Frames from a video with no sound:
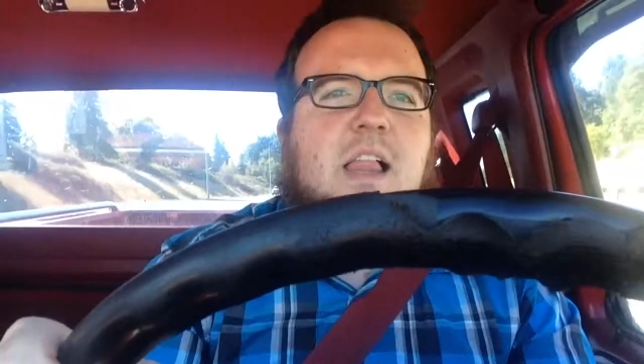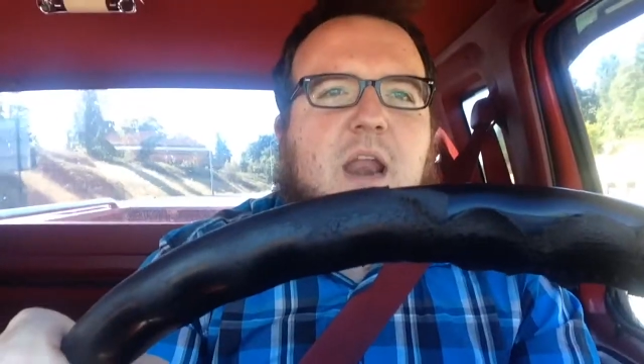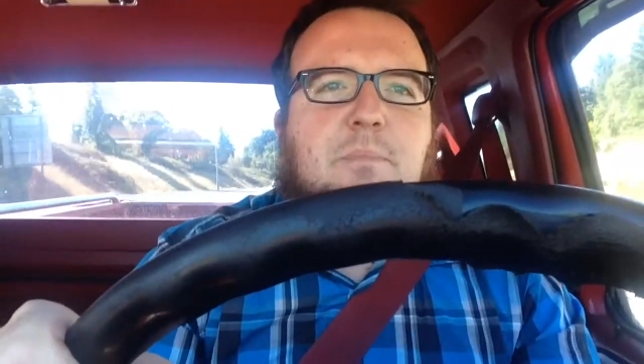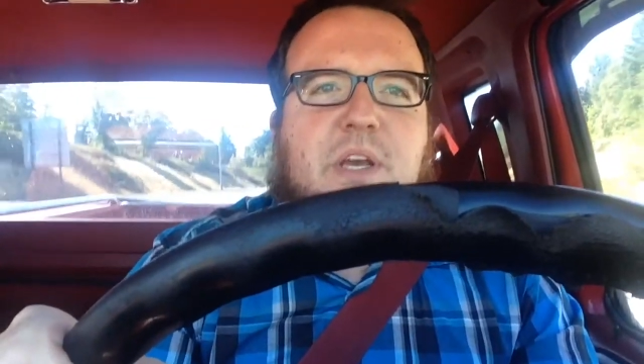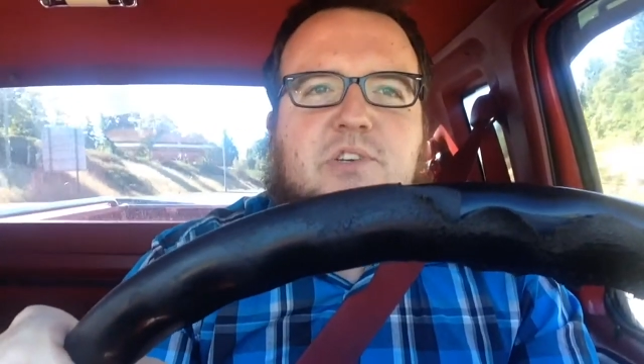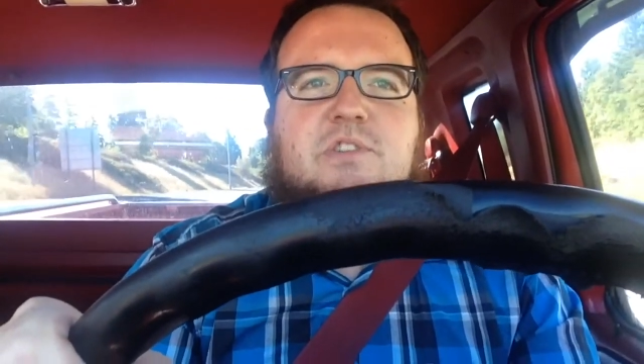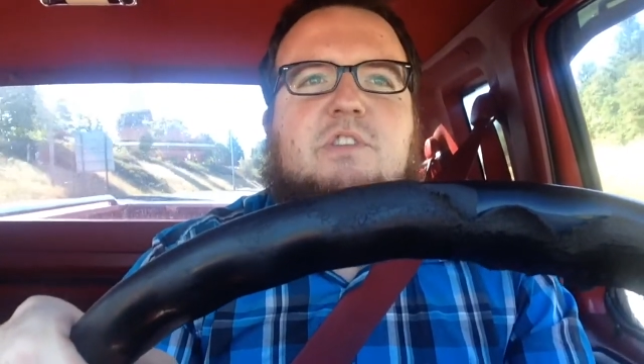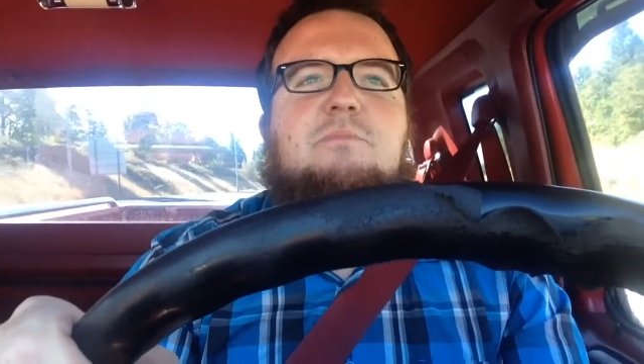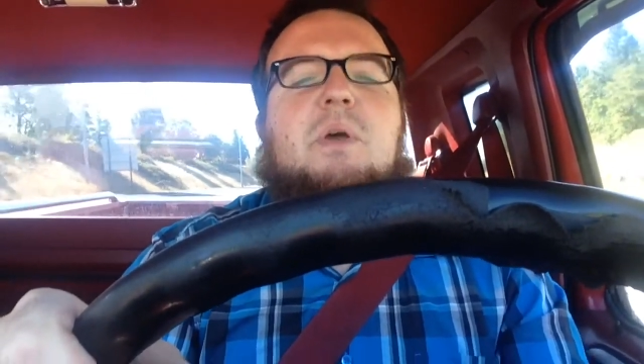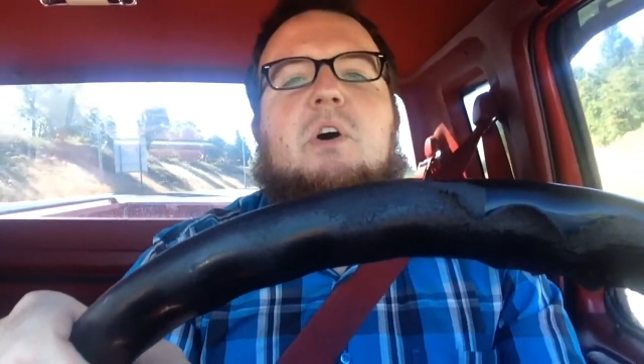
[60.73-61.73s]
a lot of pictures
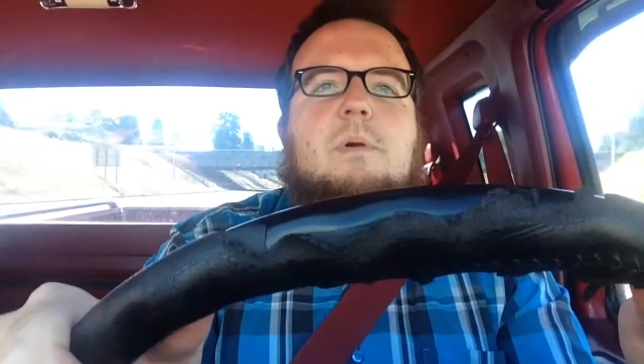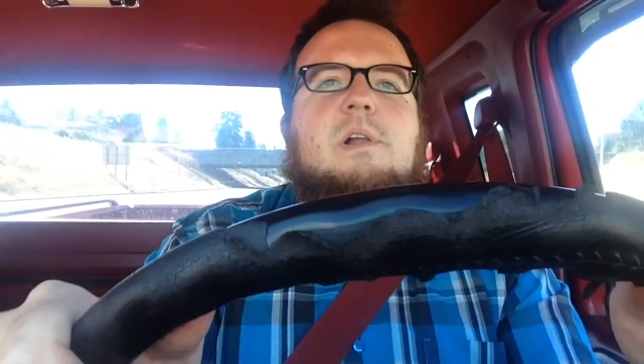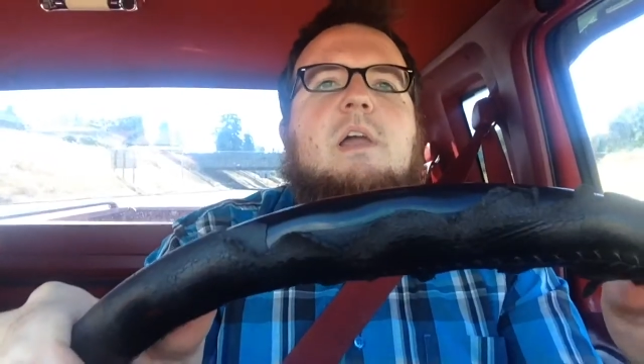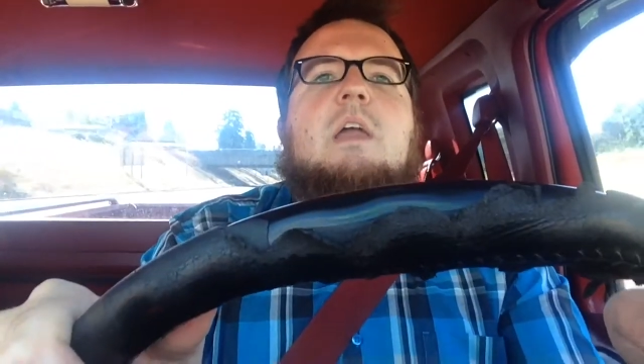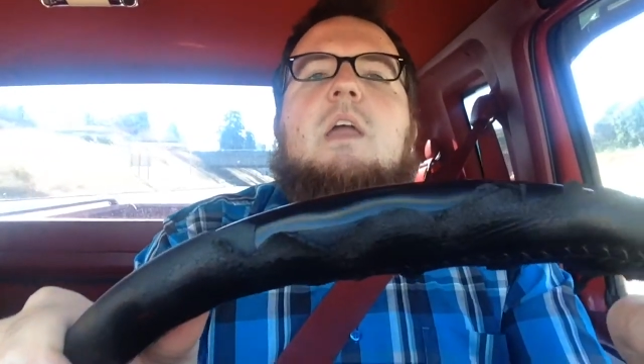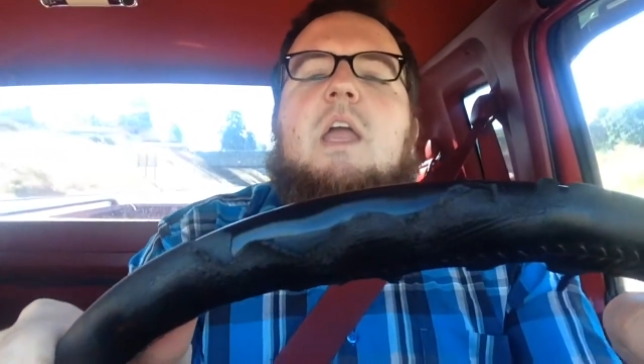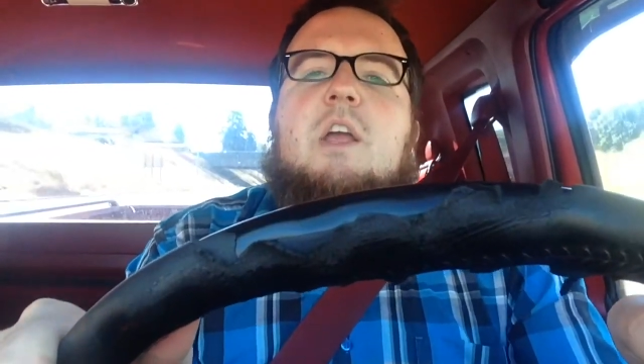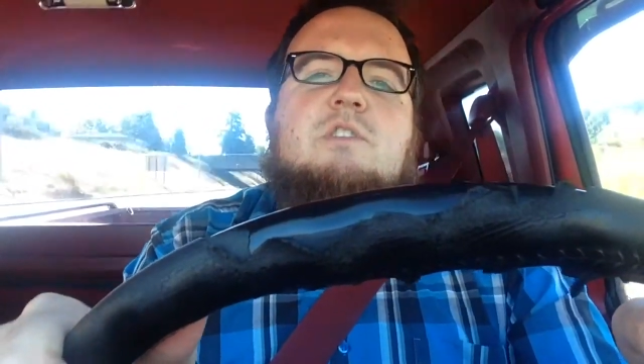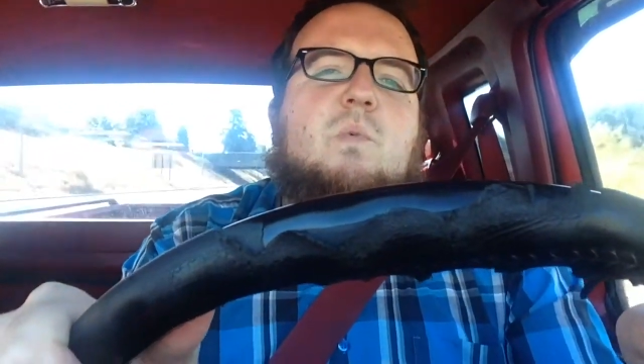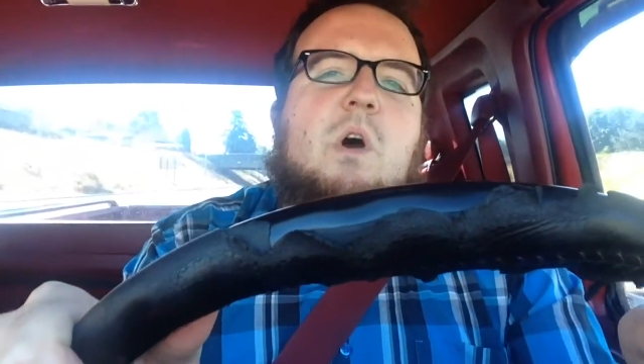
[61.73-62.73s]
of the build.
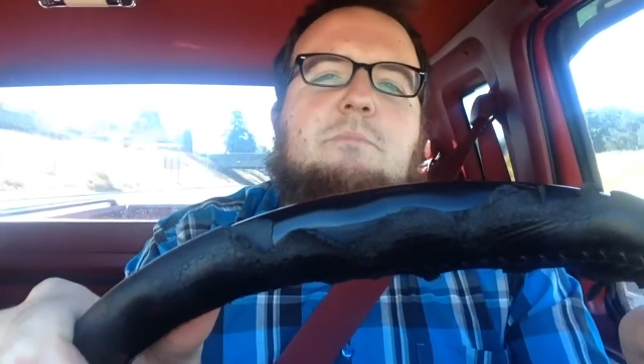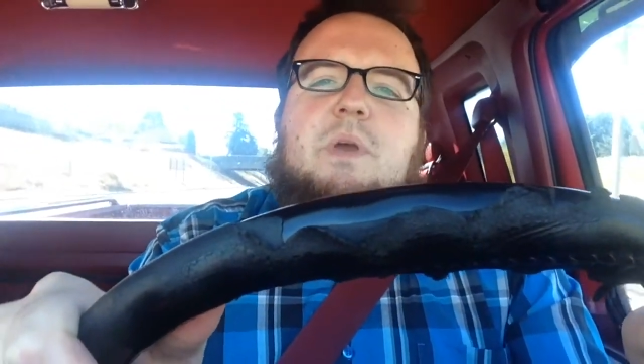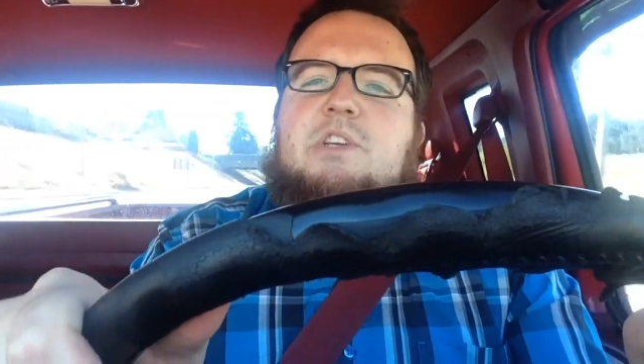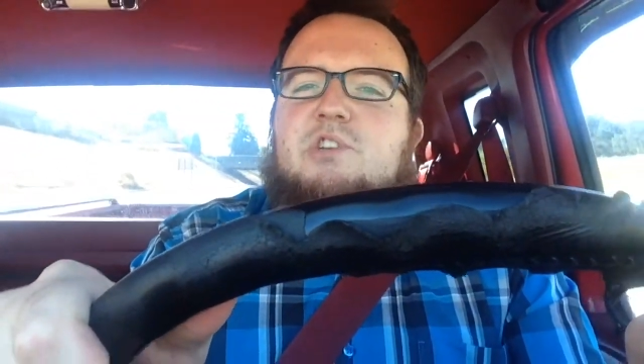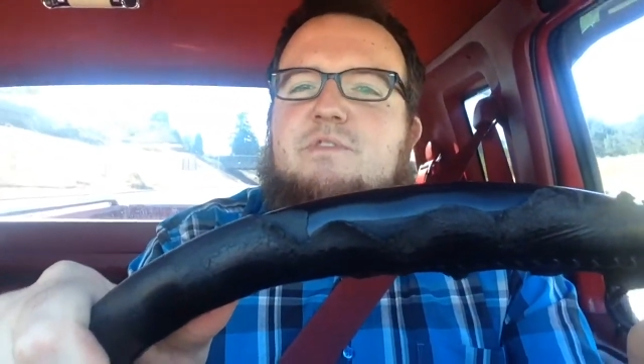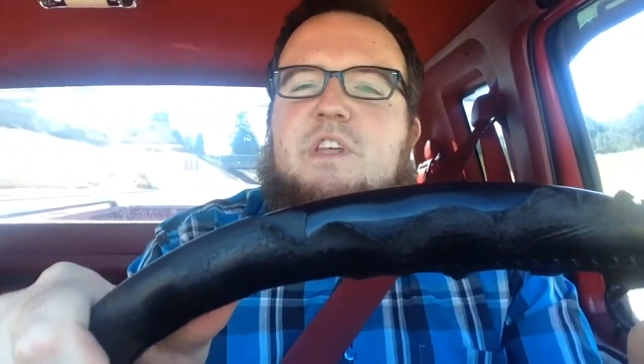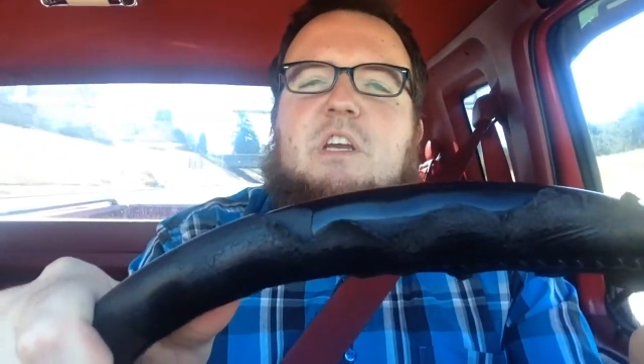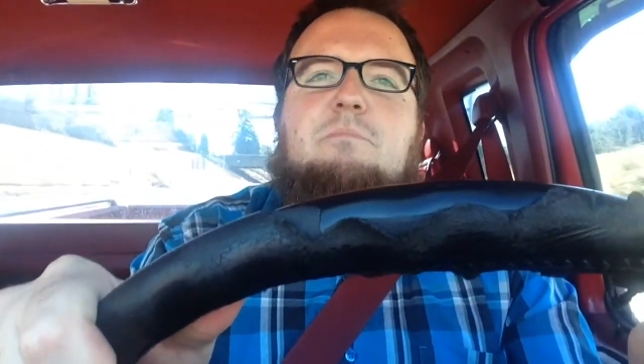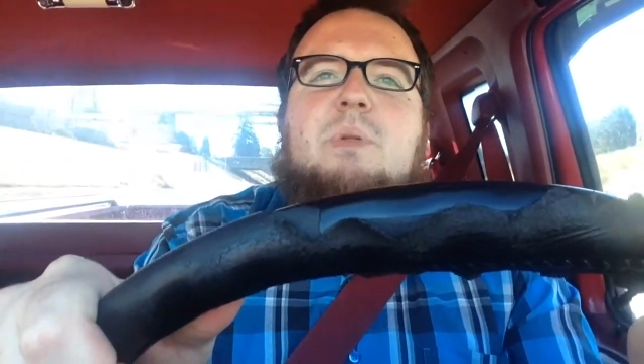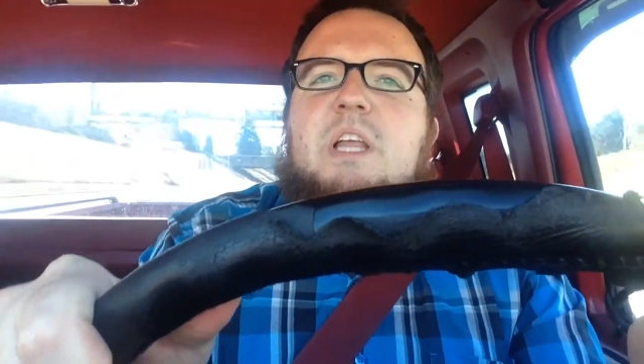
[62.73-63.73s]
Here's one picture of the
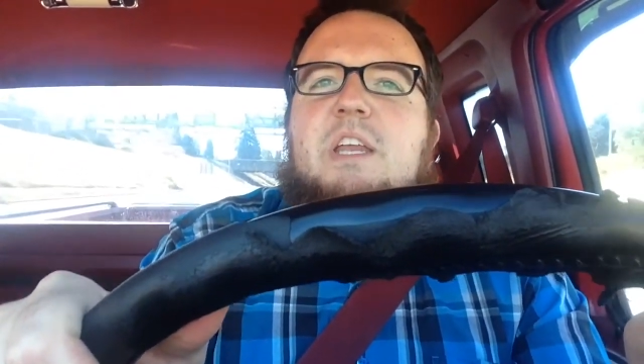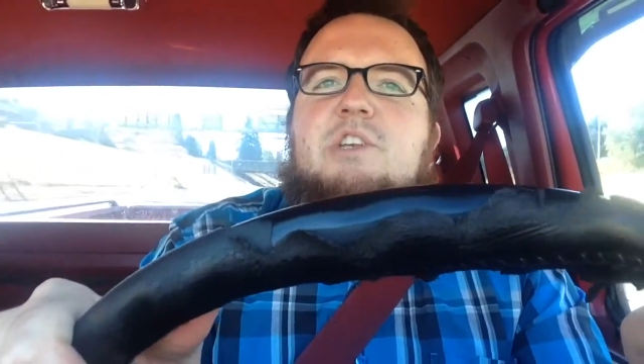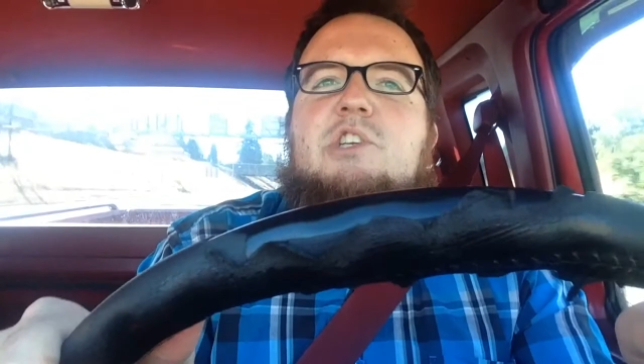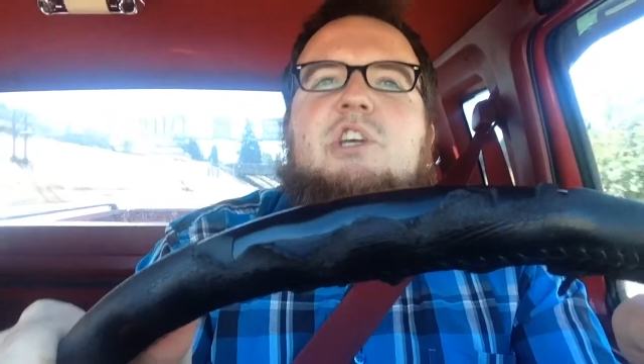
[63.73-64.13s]
completed